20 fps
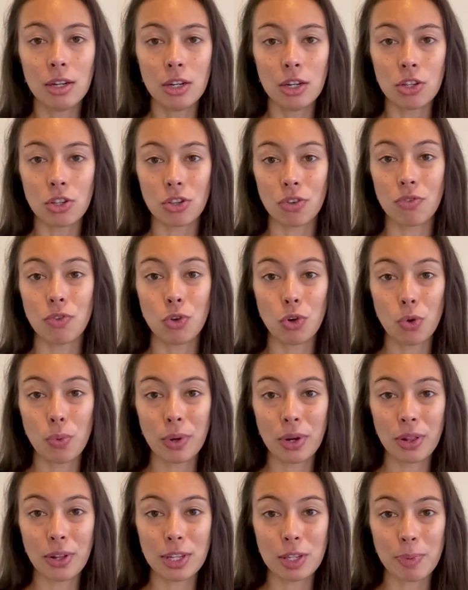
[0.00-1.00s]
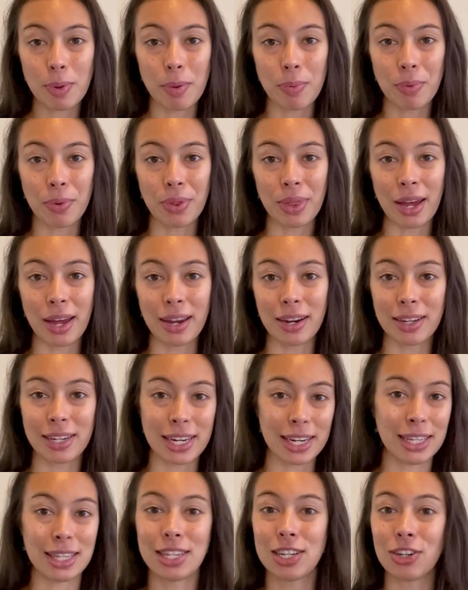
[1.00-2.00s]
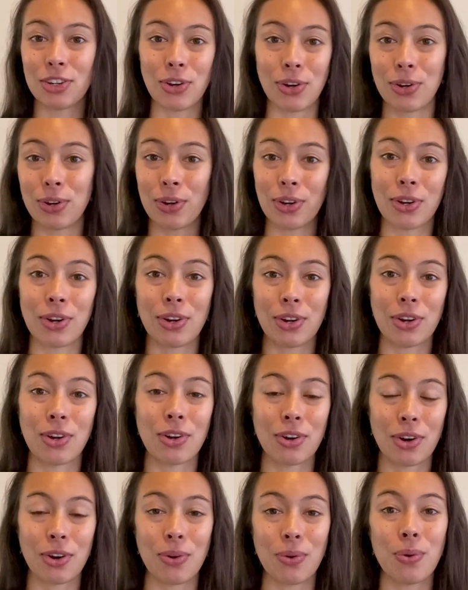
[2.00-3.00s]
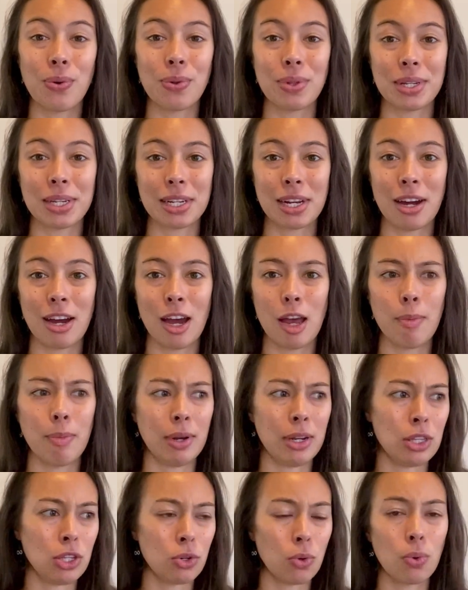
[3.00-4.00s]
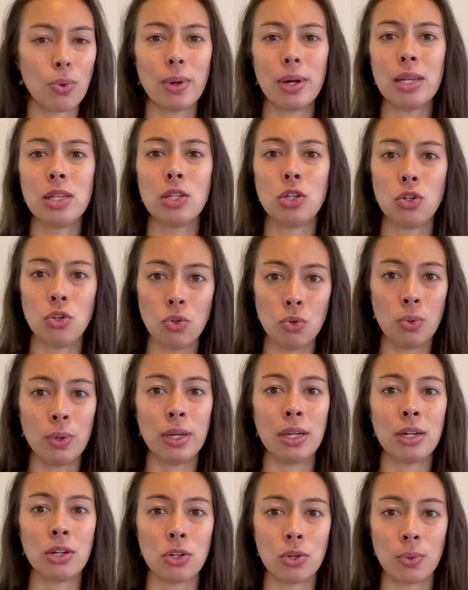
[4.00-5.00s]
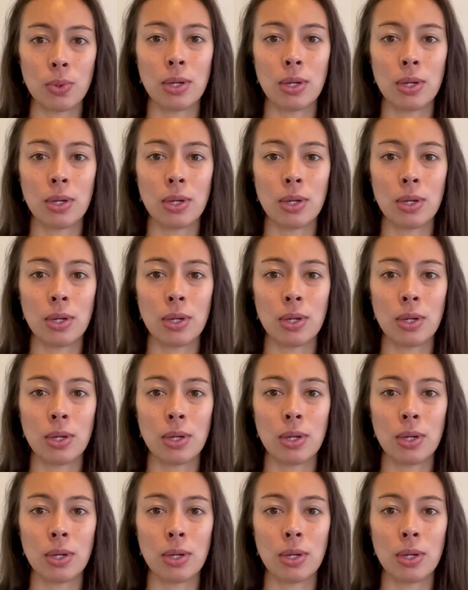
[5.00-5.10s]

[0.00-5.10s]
So if you're one of those people that tends to go all the time and is always doing,